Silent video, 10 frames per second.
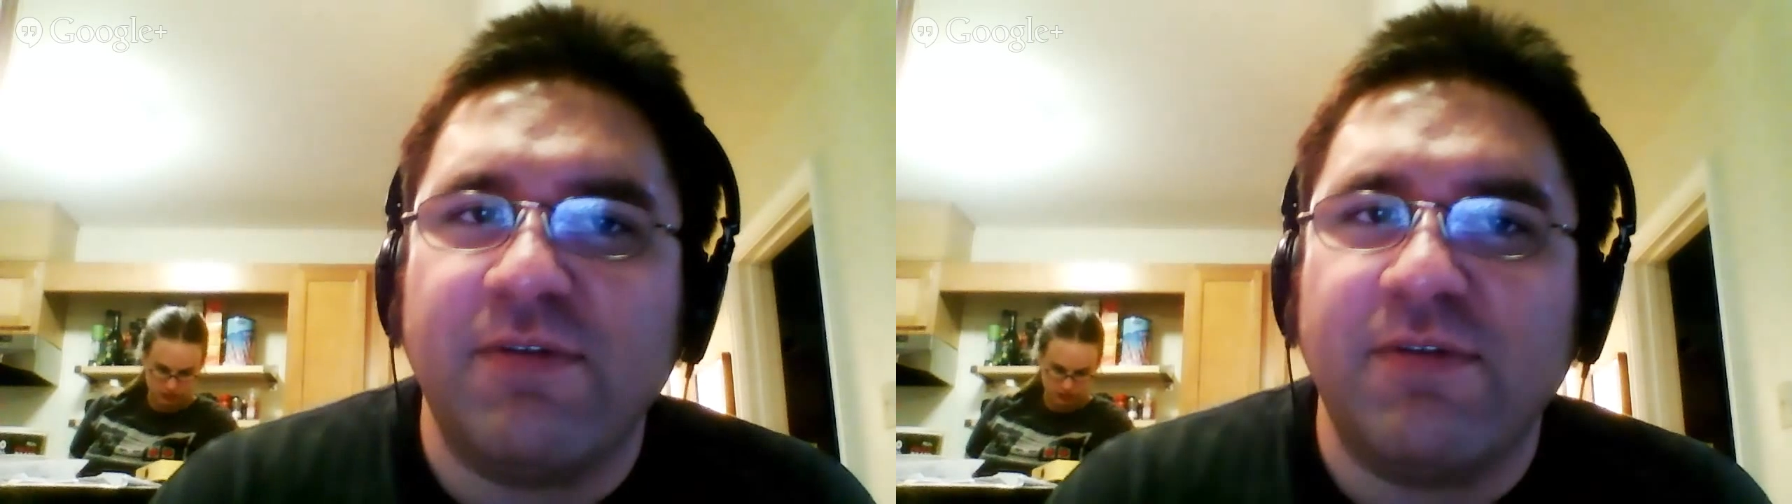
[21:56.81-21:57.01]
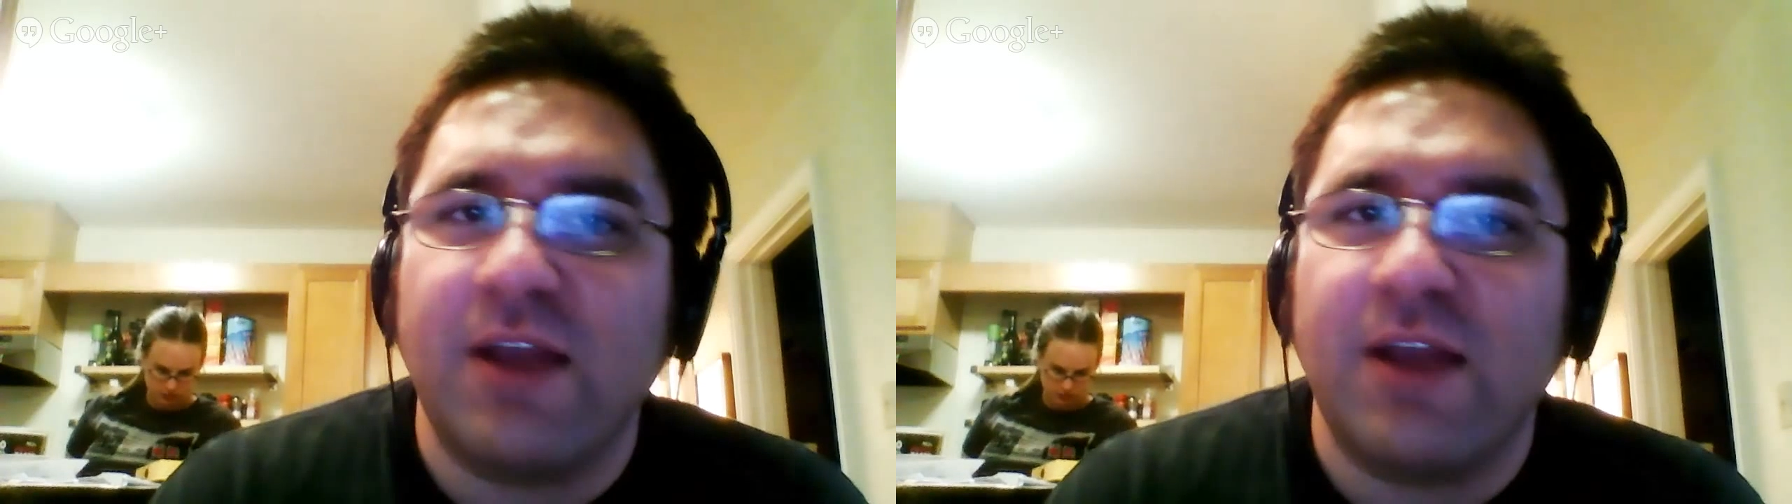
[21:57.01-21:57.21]

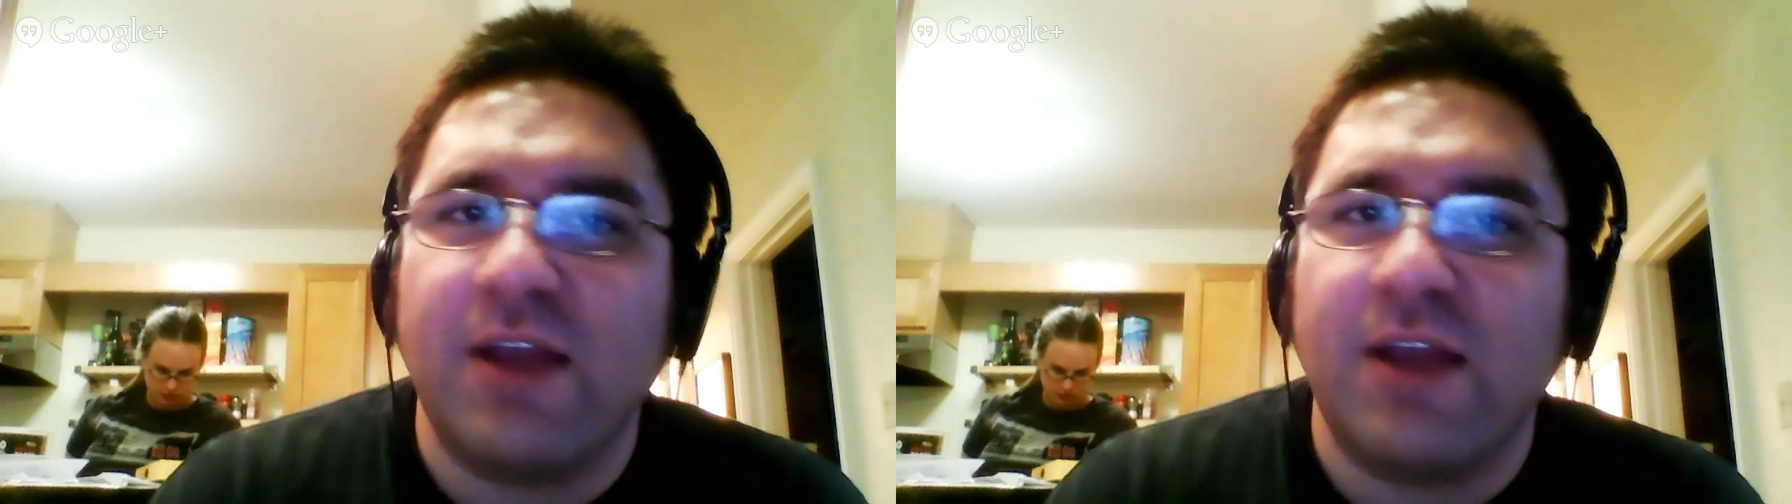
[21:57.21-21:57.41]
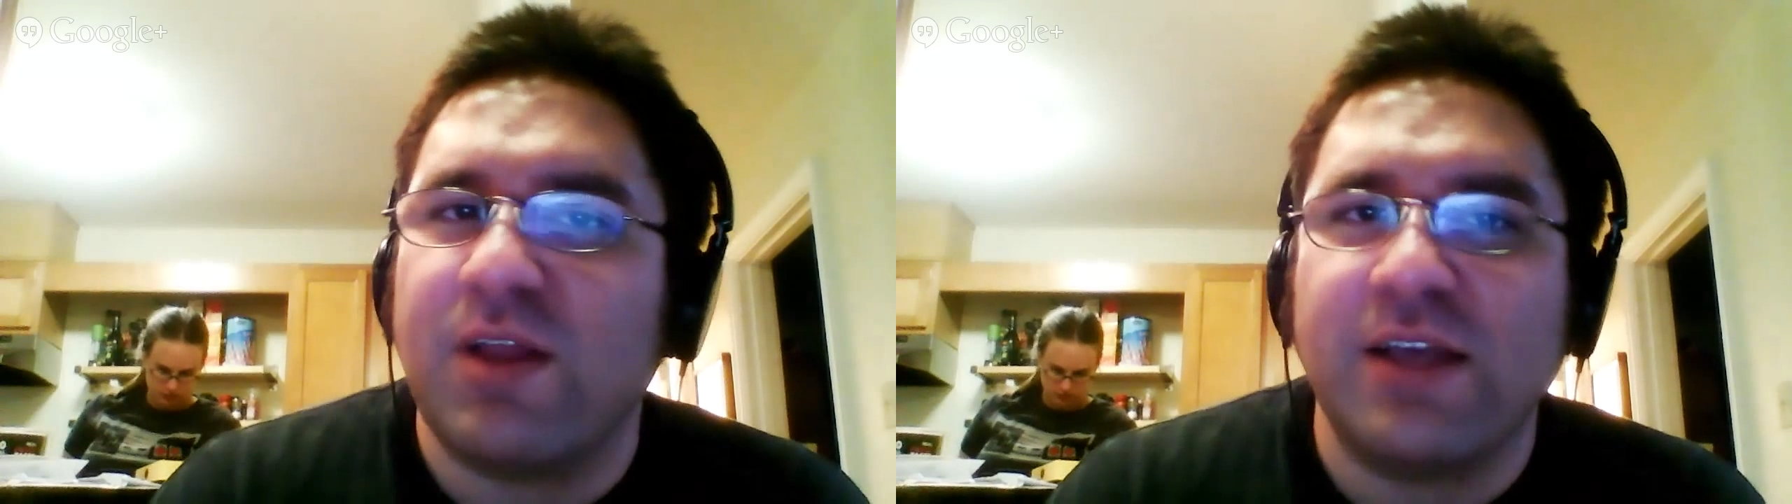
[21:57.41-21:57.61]
I
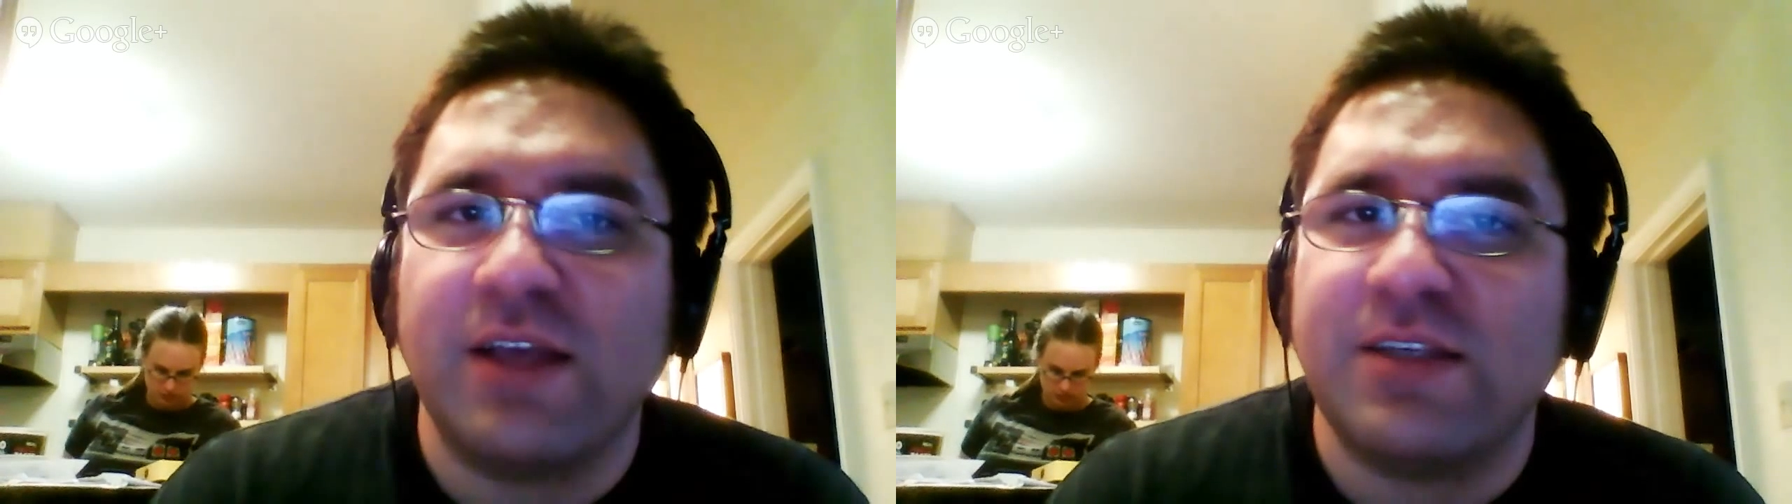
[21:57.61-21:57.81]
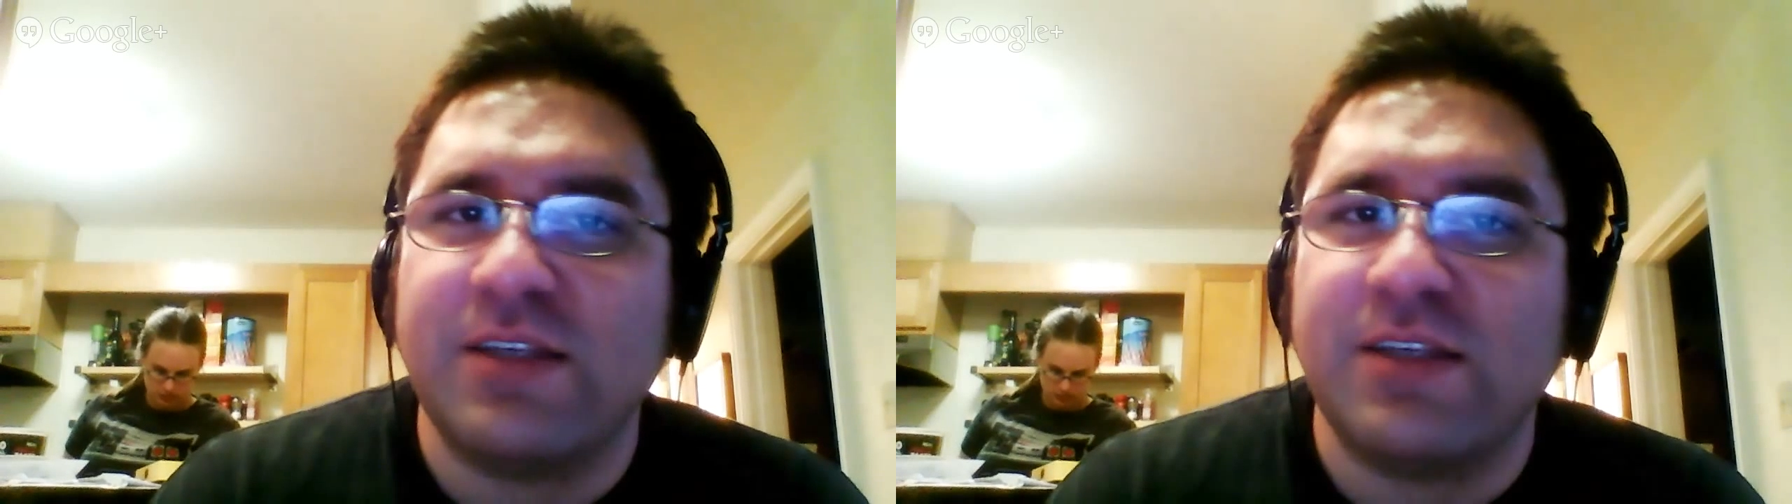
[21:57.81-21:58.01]
didn't
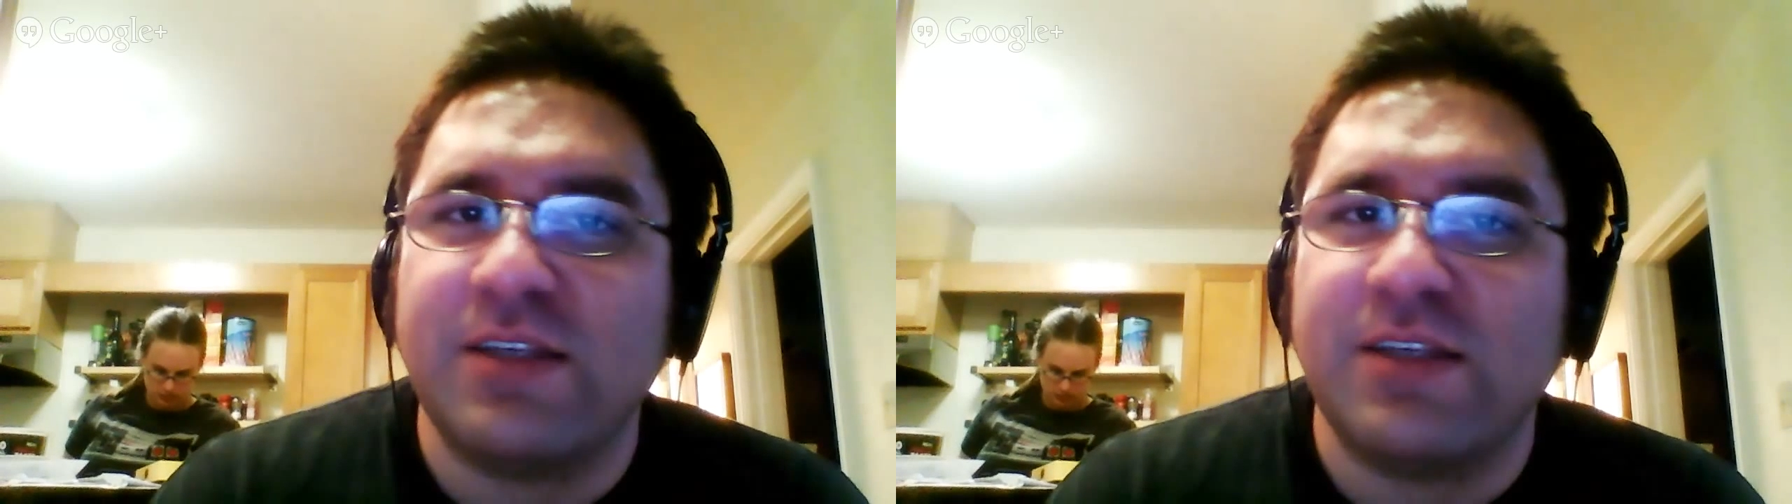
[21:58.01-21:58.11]
realize that was